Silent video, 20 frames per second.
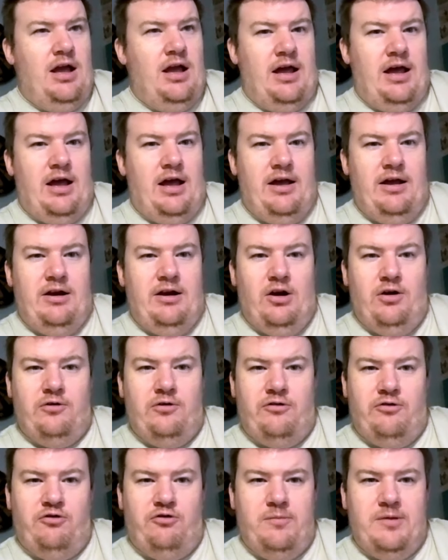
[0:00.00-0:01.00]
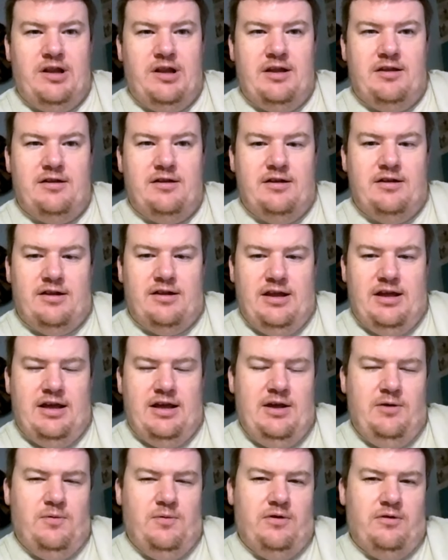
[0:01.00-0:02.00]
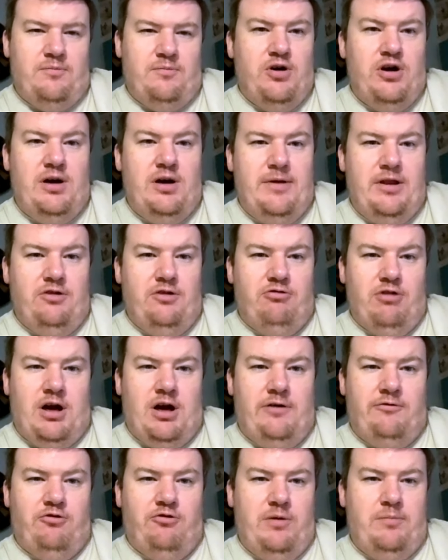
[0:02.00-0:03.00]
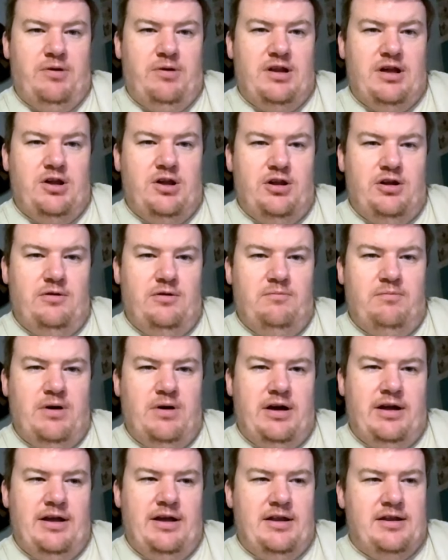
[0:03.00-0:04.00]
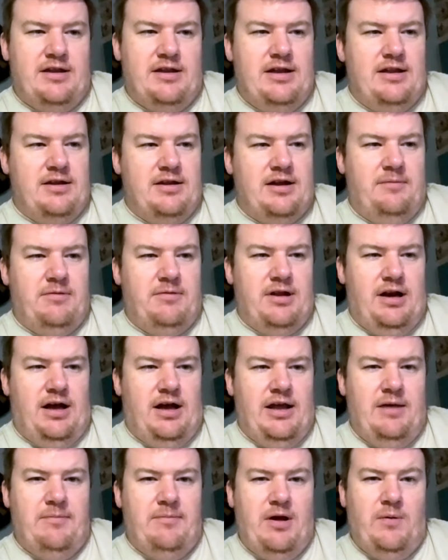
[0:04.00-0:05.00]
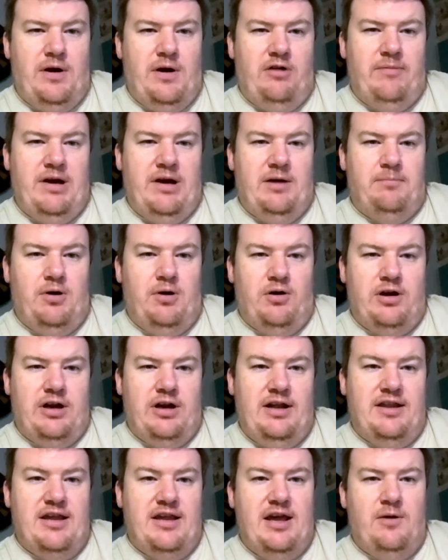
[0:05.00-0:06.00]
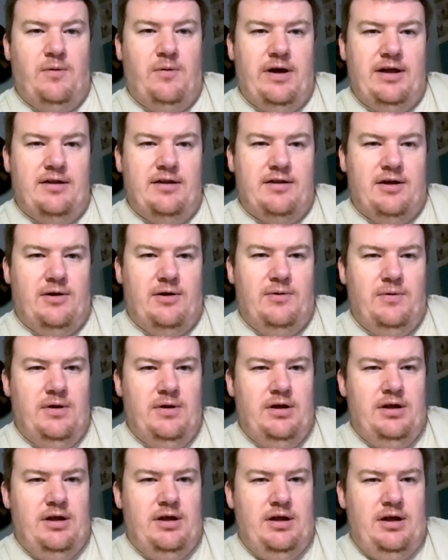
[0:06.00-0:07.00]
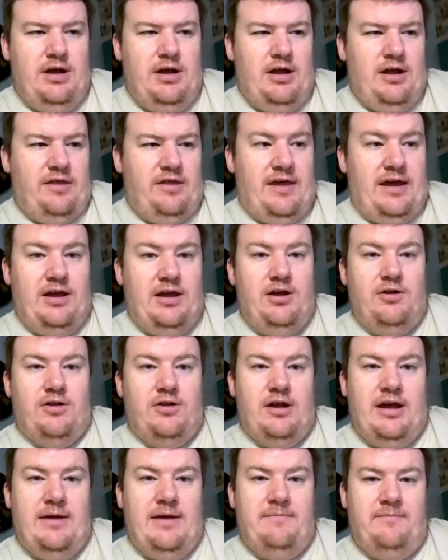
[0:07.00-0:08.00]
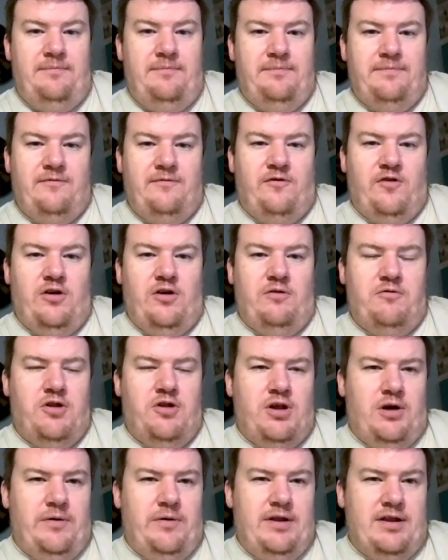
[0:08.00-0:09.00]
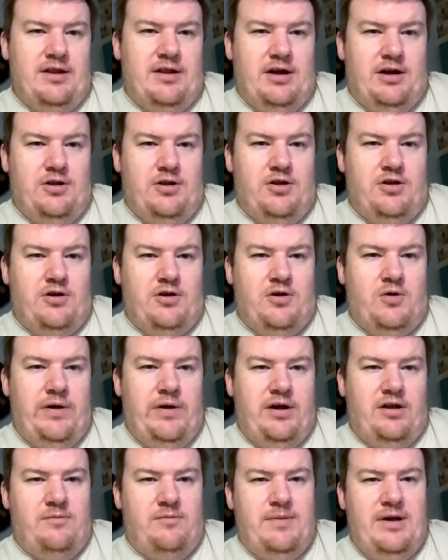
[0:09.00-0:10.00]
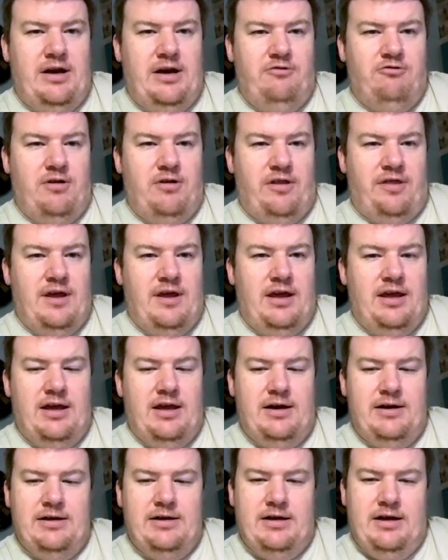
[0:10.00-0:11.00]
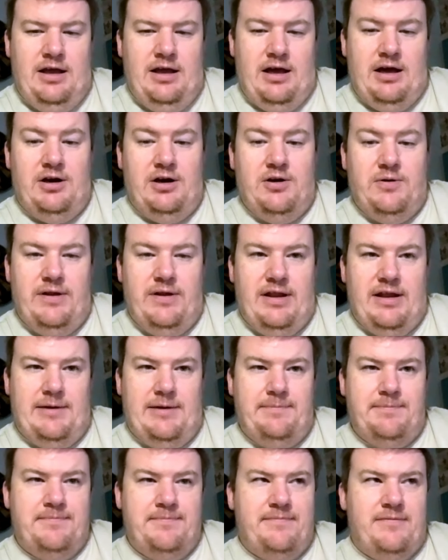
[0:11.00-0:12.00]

It looked from a distance that he was putting him in the recovery position, but it's since come to light he may well have been unblocking his airway. So thank you to him for showing such quick, speedy thinking and doing that.